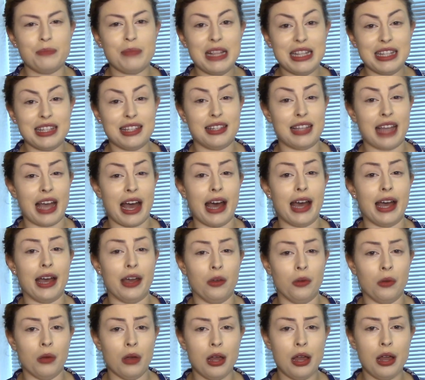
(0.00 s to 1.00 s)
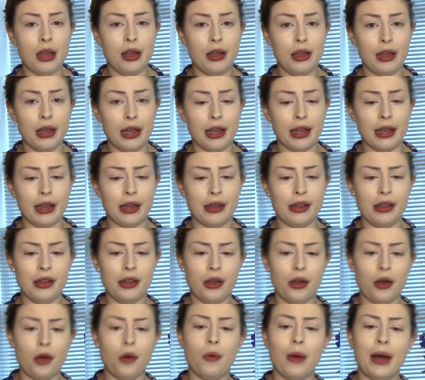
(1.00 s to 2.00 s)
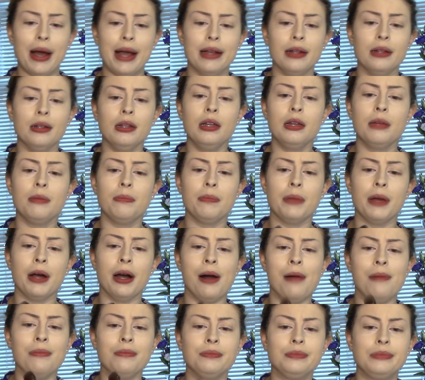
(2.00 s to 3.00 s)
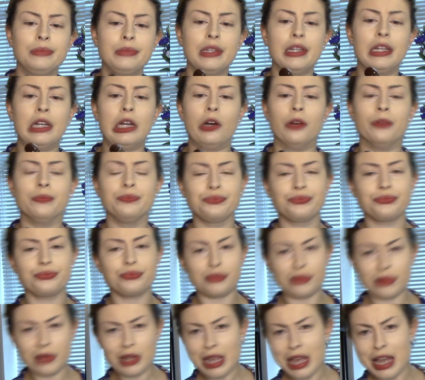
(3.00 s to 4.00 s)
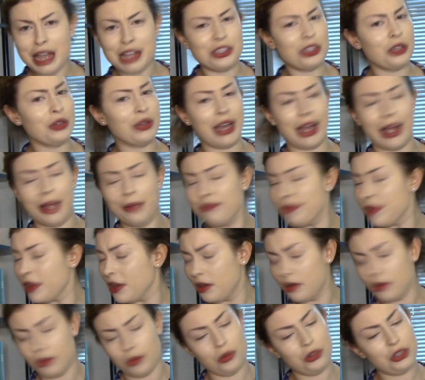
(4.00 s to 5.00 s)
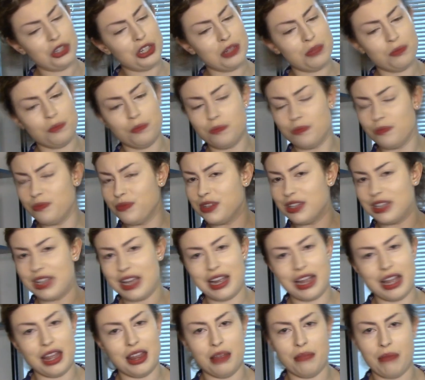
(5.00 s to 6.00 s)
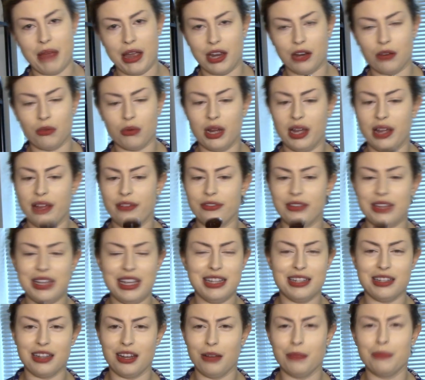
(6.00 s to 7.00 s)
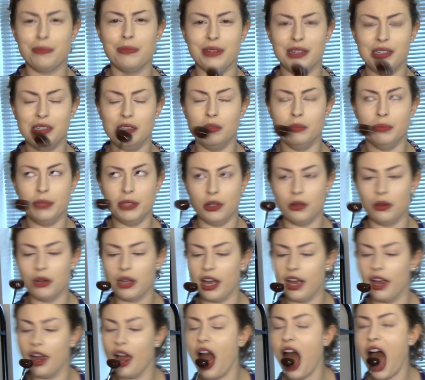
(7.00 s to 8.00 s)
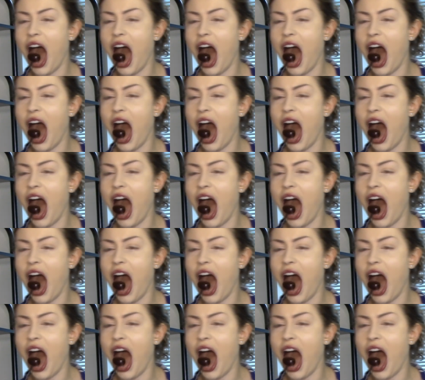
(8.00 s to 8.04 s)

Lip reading: sat out a while, but it's okay. We'll just stick it in the microwave and heat it up and it'll be okay.